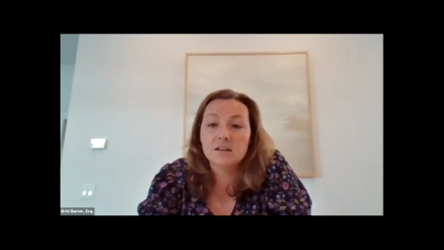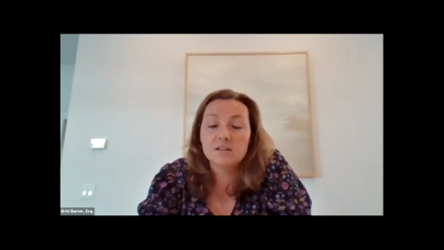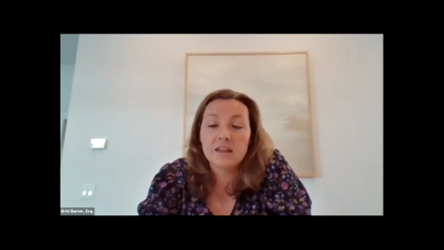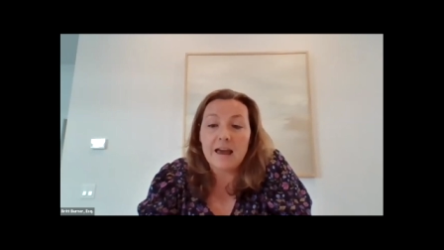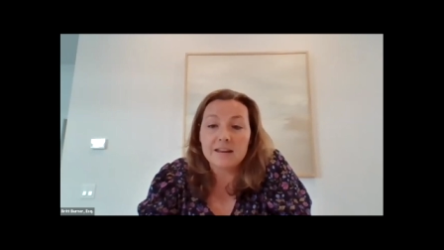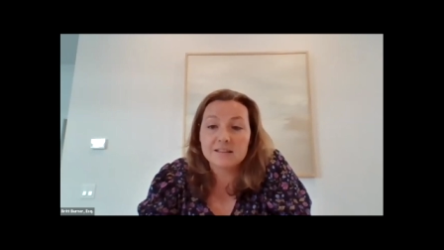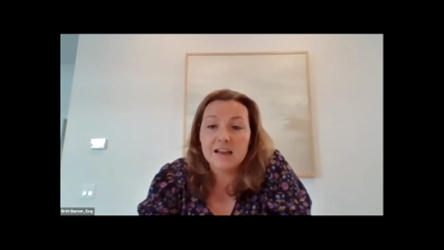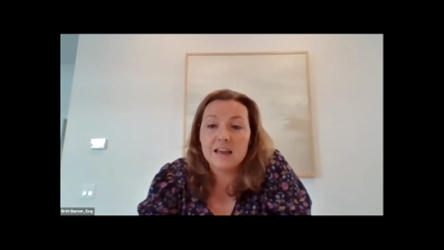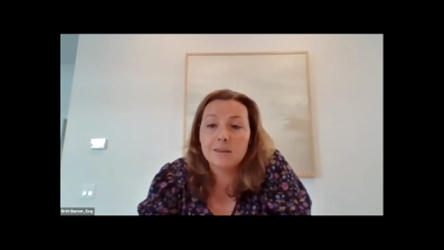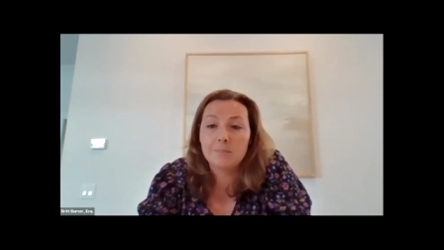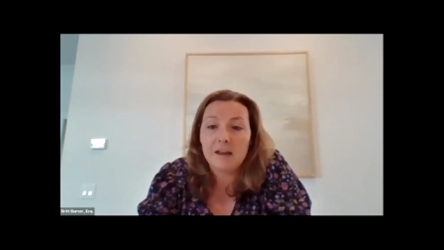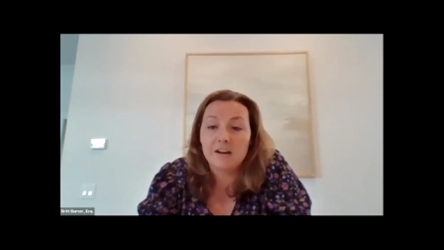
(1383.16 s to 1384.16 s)
that
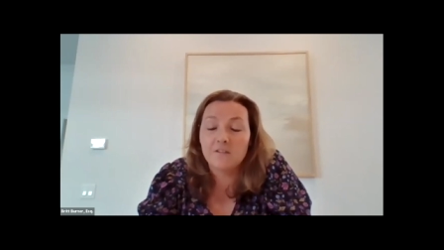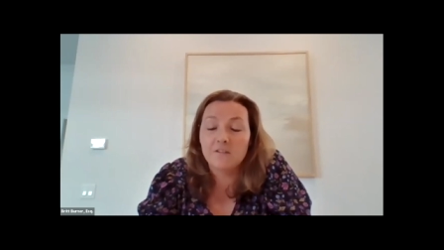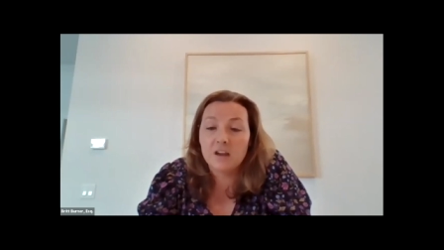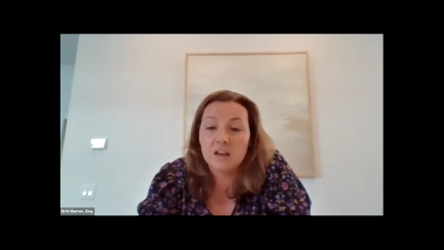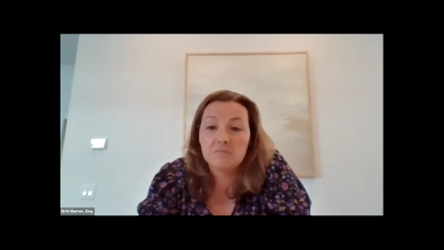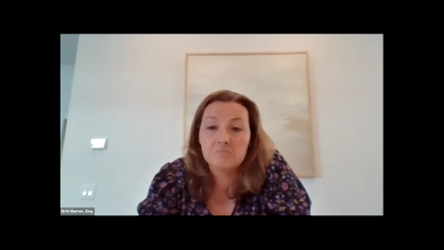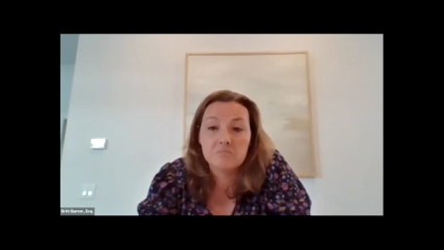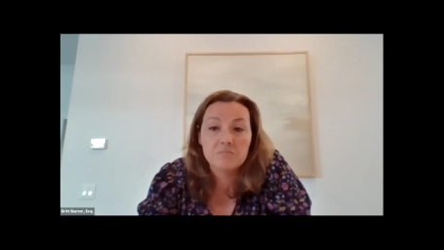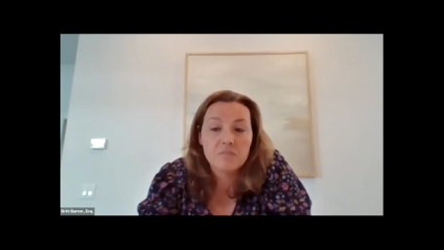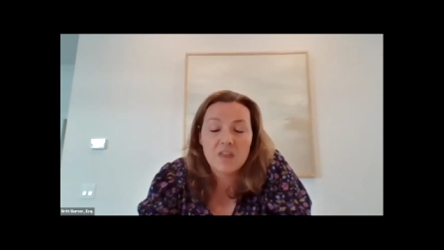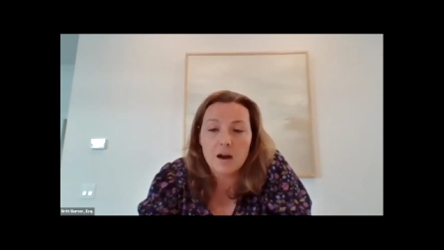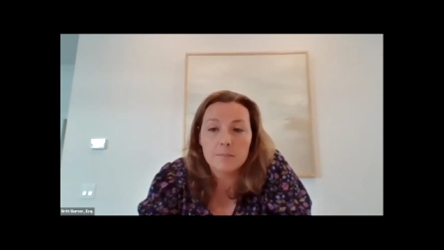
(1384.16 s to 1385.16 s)
death benefit,
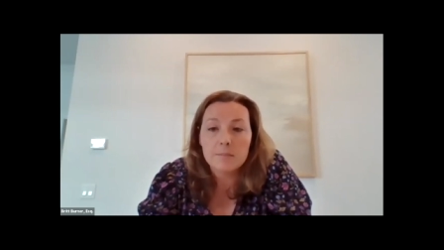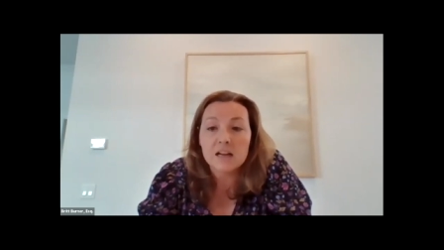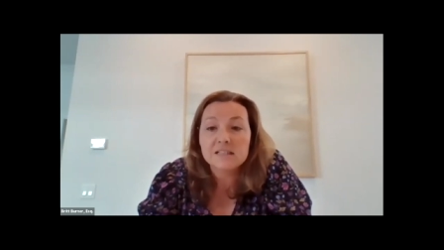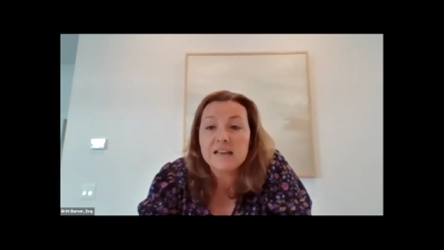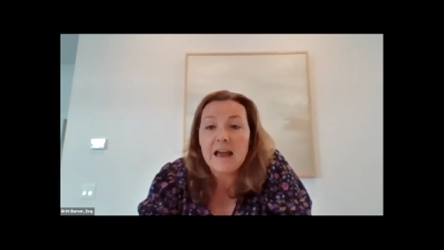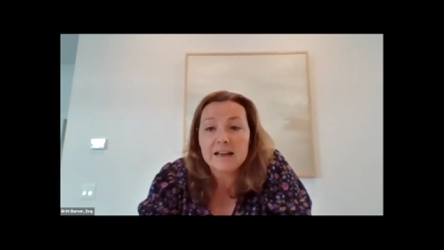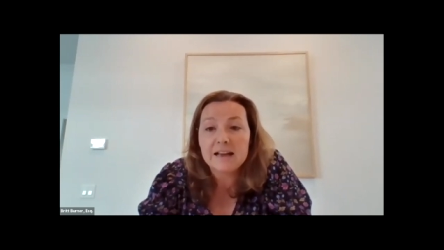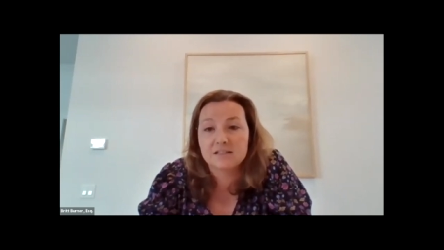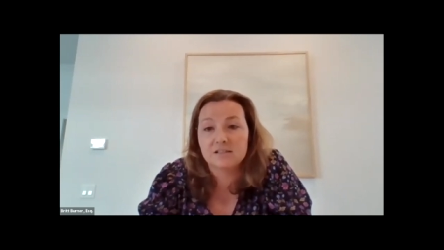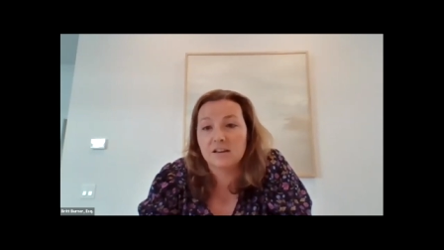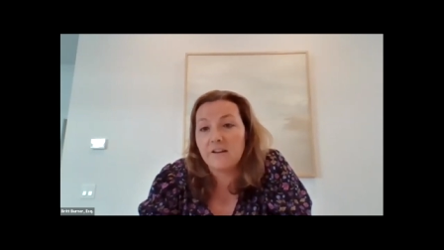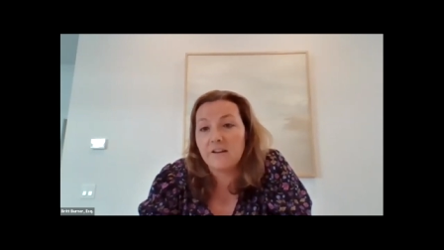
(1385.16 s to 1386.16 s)
that I'm not
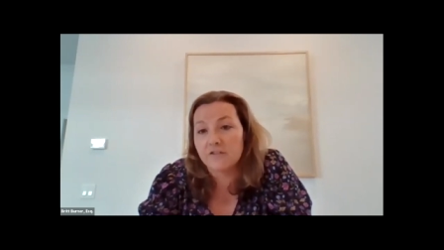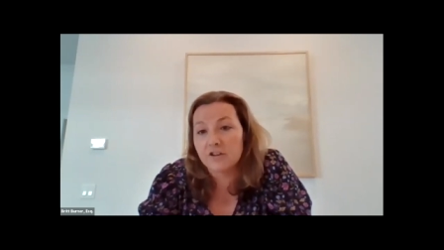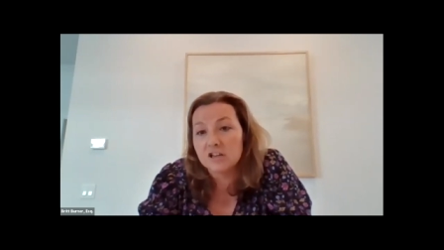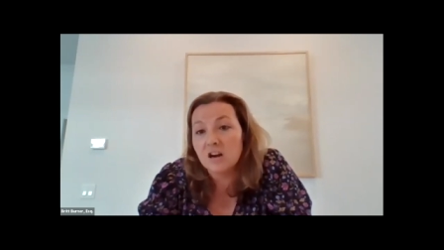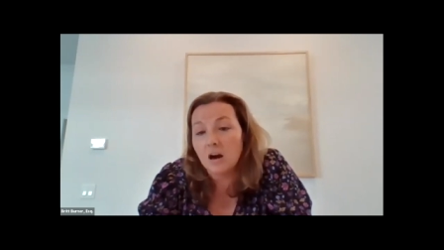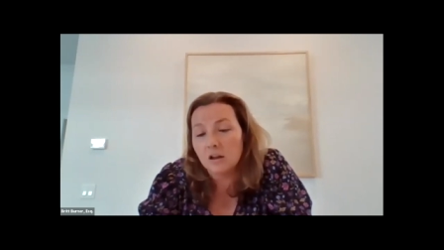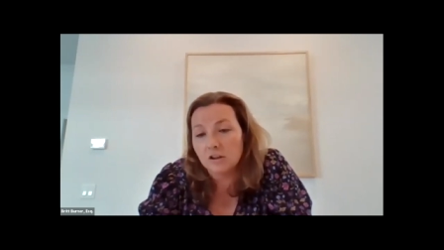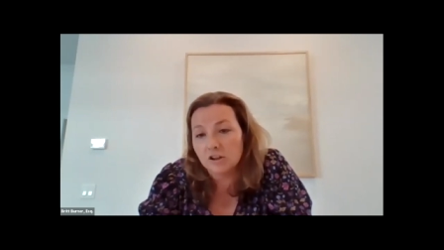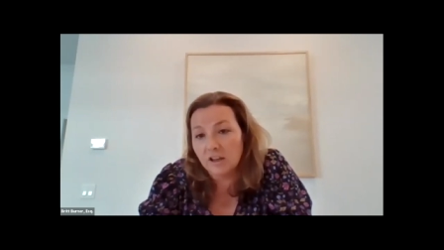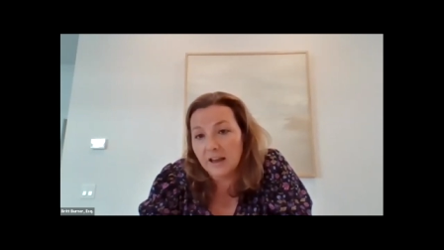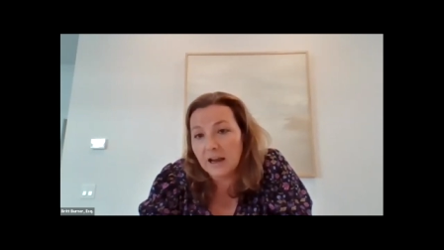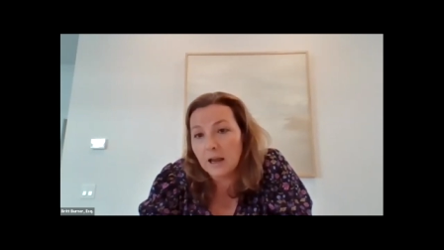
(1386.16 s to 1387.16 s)
taxed on every dollar
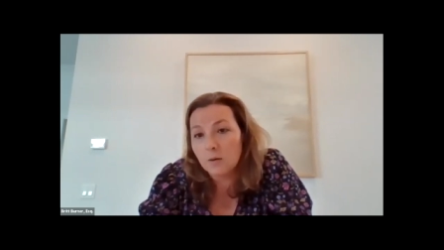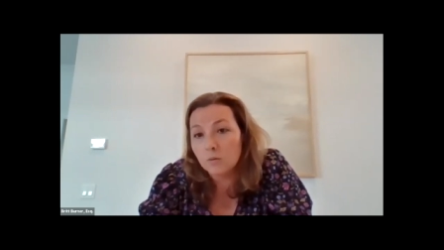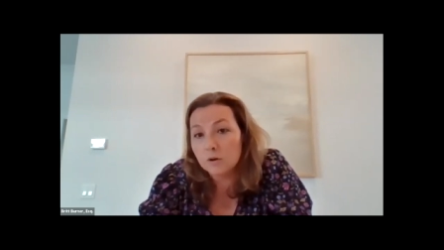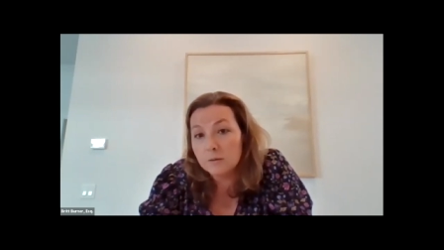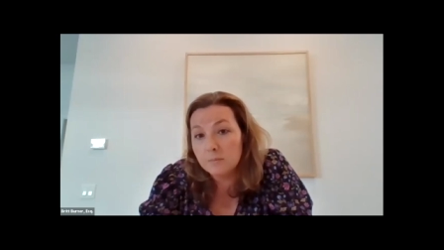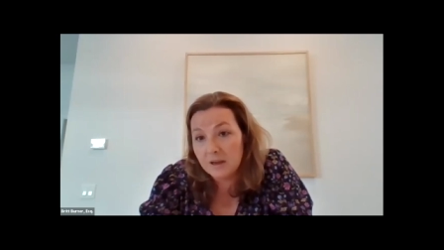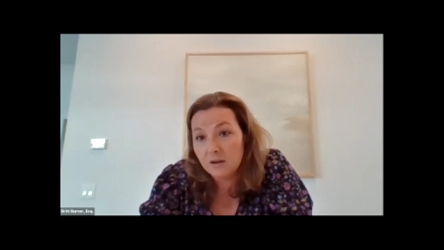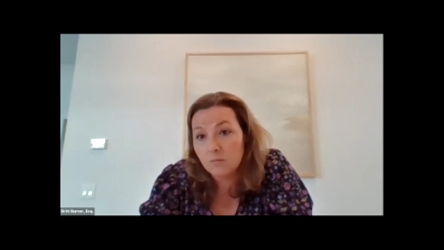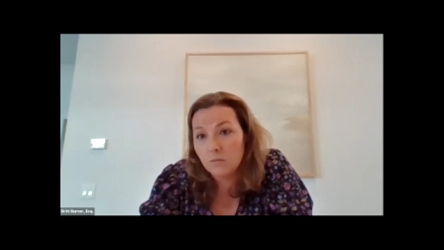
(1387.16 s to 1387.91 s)
like I would be